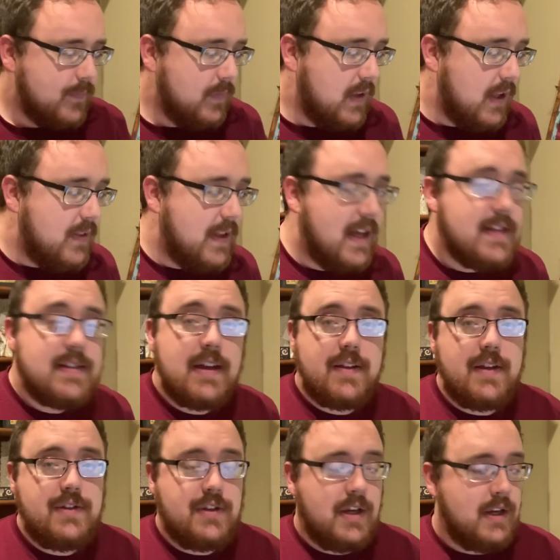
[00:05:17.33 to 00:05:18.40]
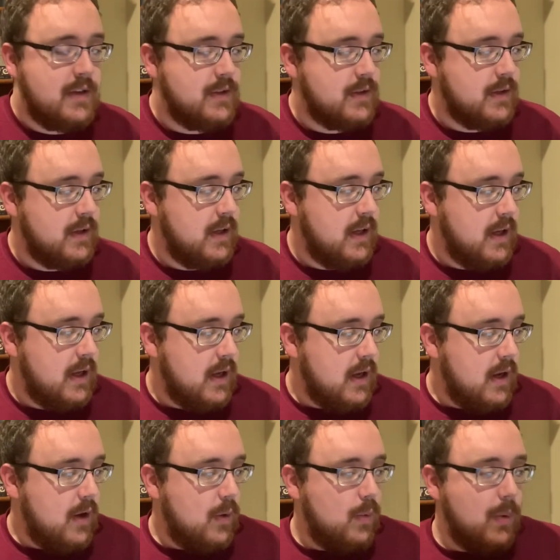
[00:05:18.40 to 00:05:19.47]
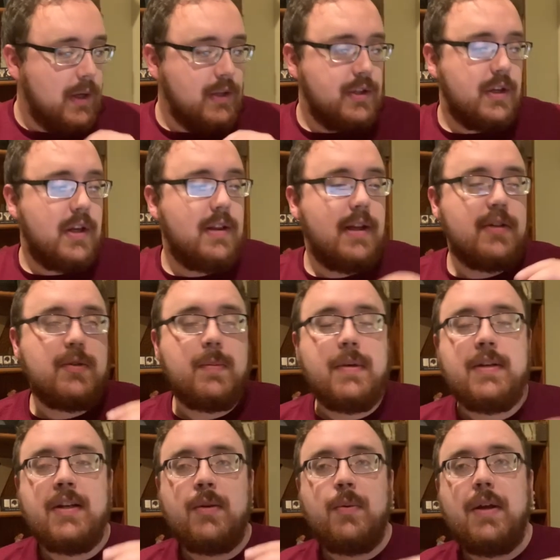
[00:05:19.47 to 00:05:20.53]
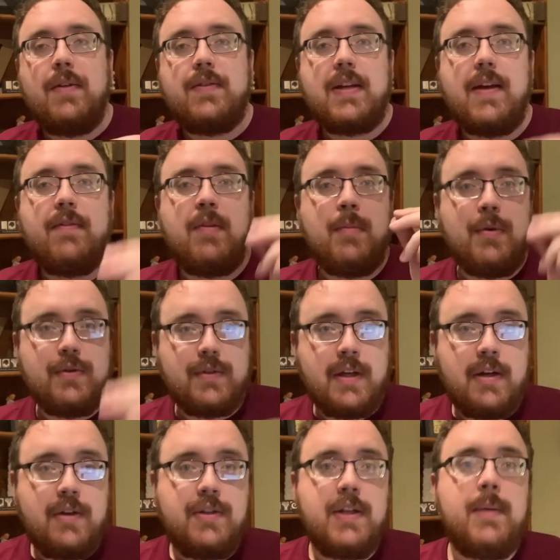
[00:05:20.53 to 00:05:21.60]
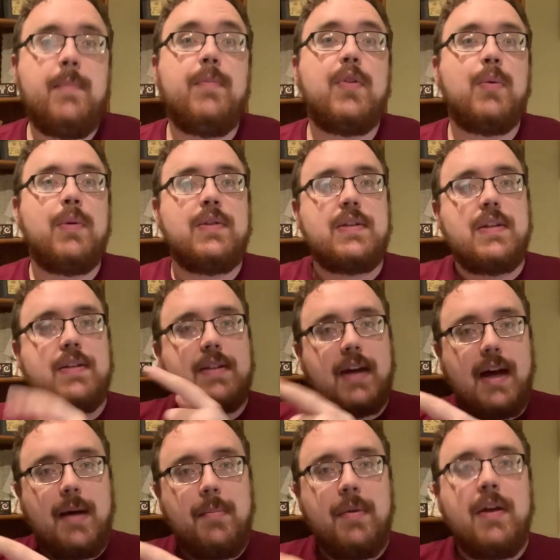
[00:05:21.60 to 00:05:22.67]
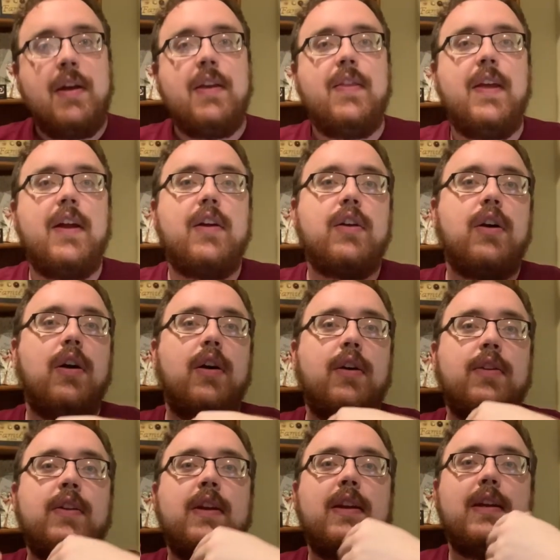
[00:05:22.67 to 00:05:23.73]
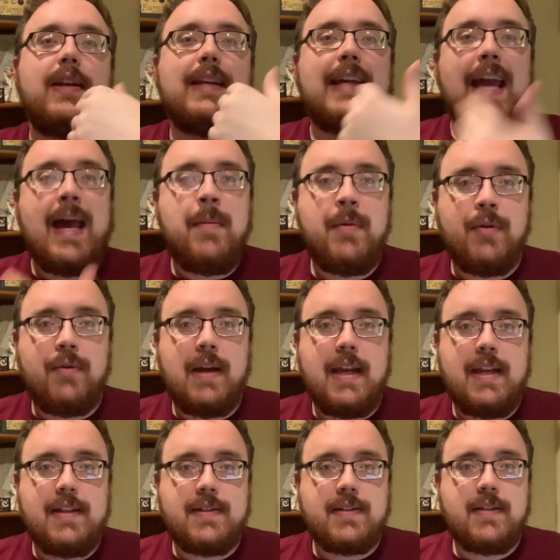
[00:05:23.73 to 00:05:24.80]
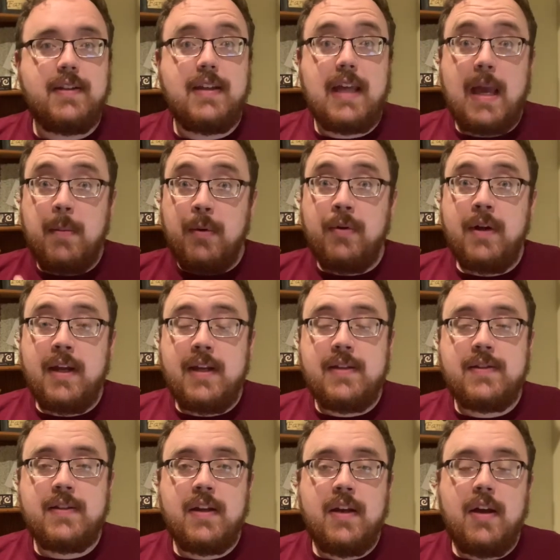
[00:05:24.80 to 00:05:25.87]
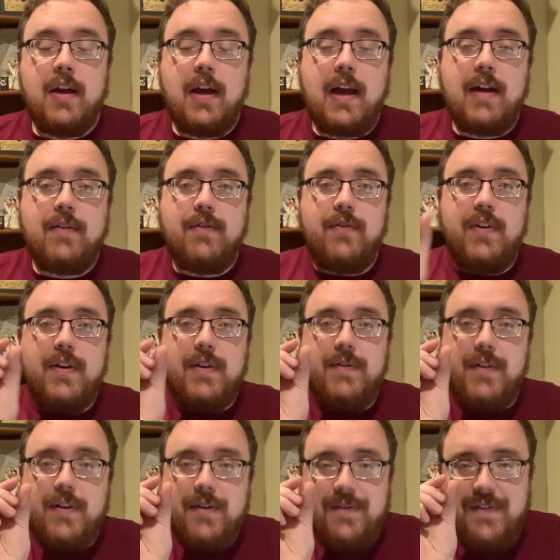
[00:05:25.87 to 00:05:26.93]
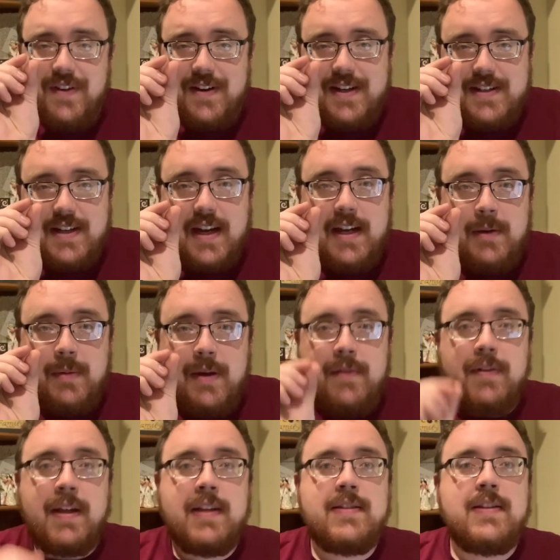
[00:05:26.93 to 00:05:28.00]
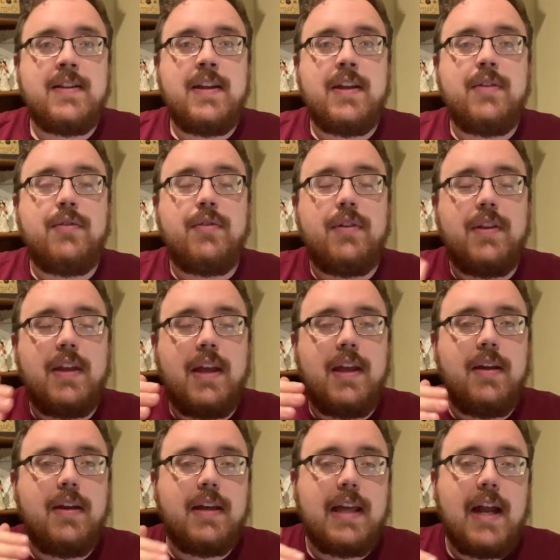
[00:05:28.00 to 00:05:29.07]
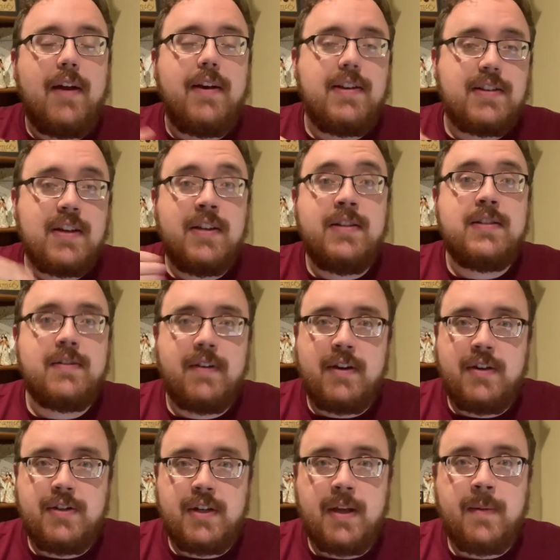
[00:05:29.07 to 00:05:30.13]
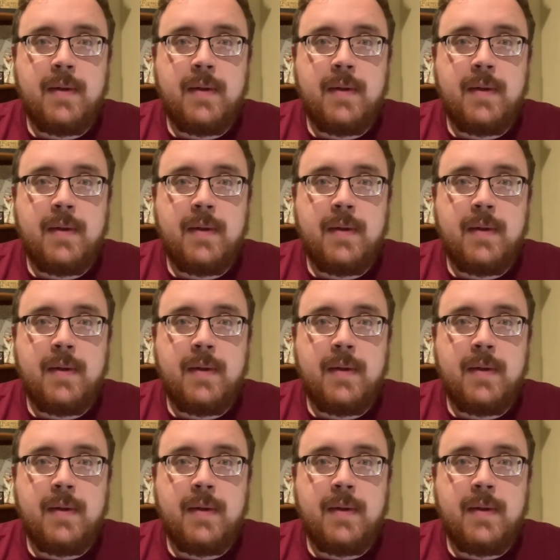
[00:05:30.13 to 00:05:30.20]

That's how they change. Which electromagnetic waves have the most energy? The ones at the top, they are called gamma rays. Gamma rays have very, very, very tiny wavelengths, and they carry tons of energy.